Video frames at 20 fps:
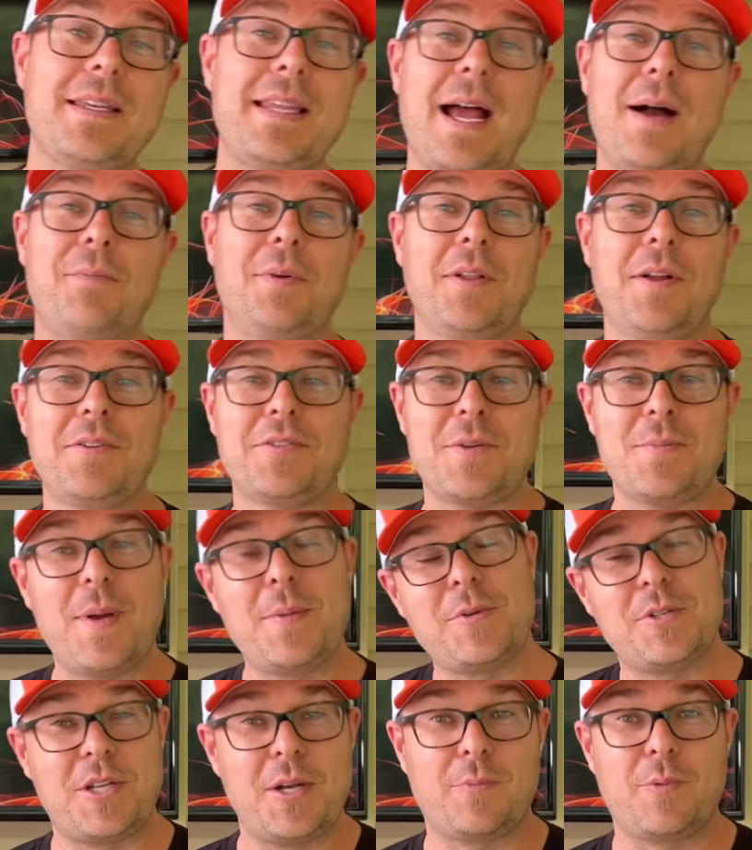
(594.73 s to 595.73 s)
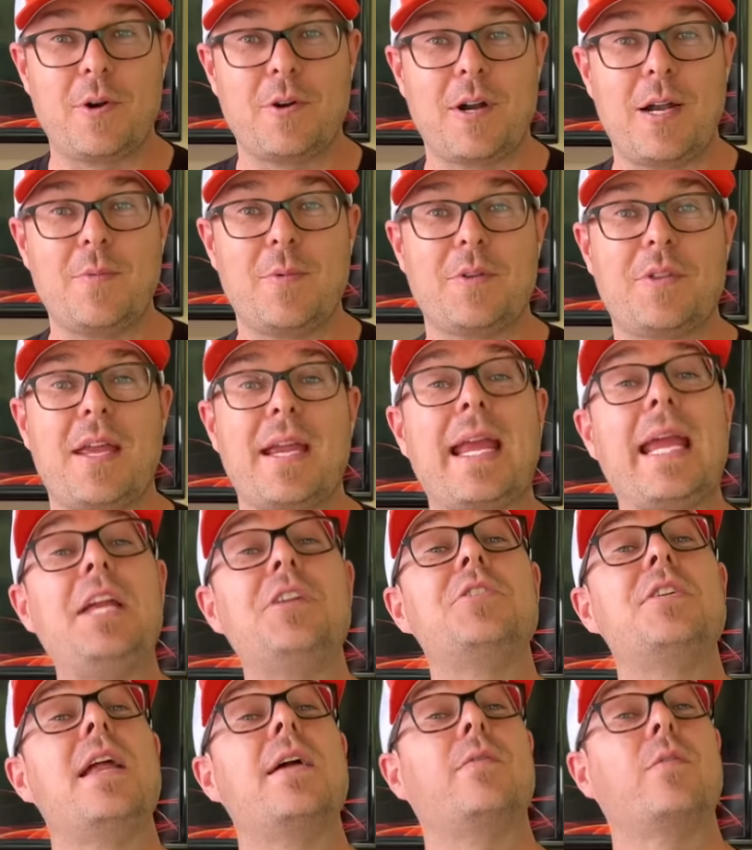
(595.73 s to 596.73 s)
down below. It's a membership program. We thank
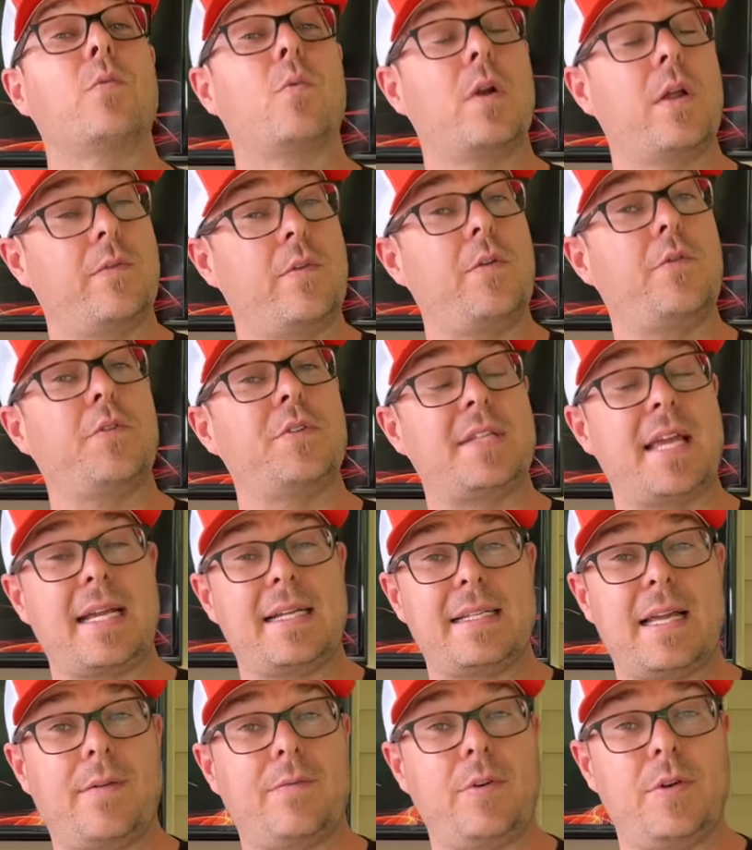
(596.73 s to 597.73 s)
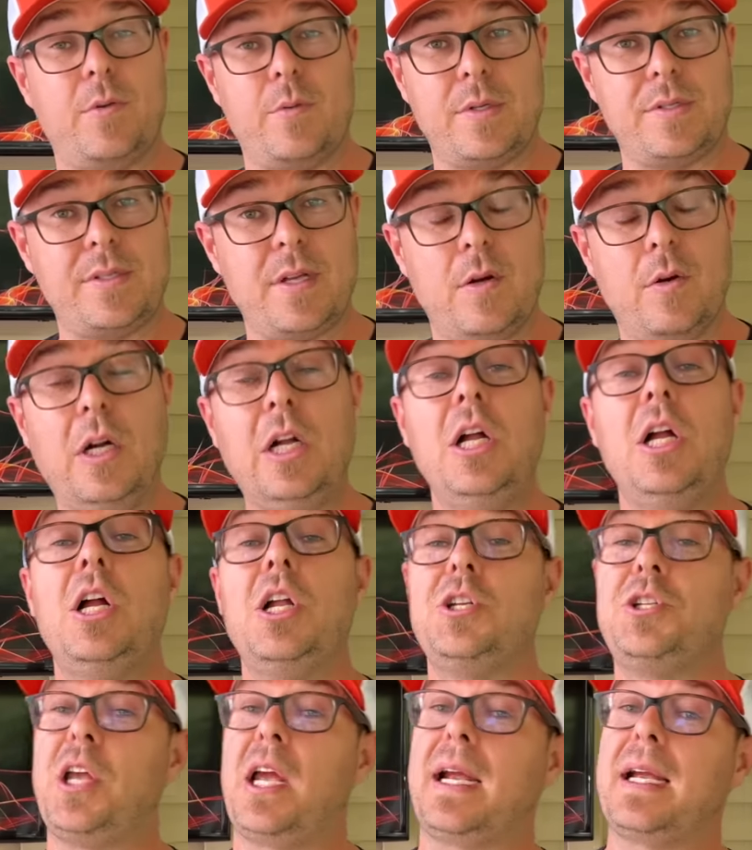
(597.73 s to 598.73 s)
each and every one of you for taking time for doing so.
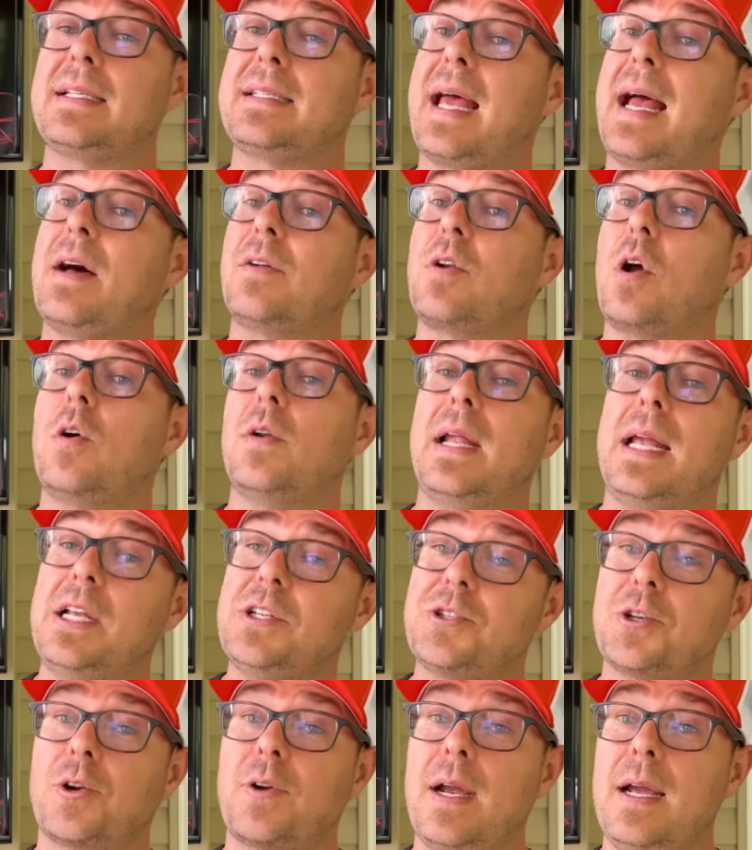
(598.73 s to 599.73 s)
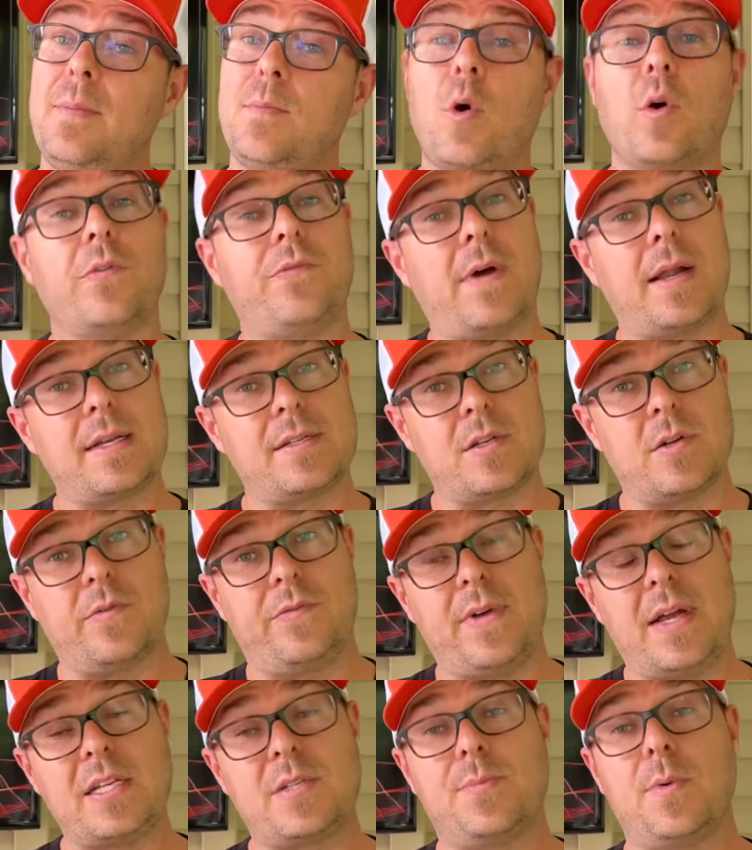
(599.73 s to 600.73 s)
Check us out on Instagram or find us on
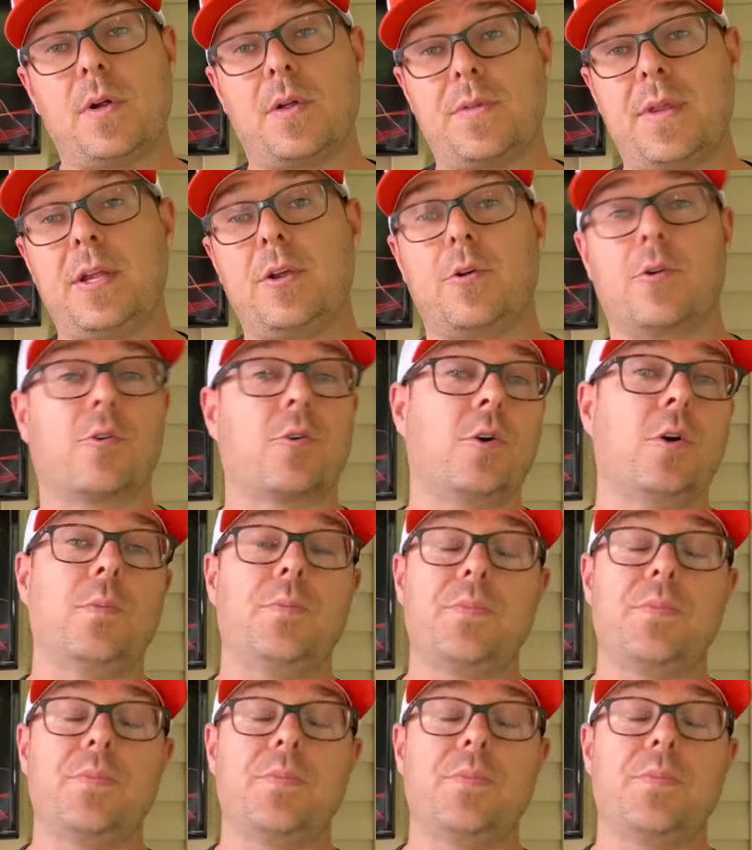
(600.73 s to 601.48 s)
Facebook, The Gorilla Group.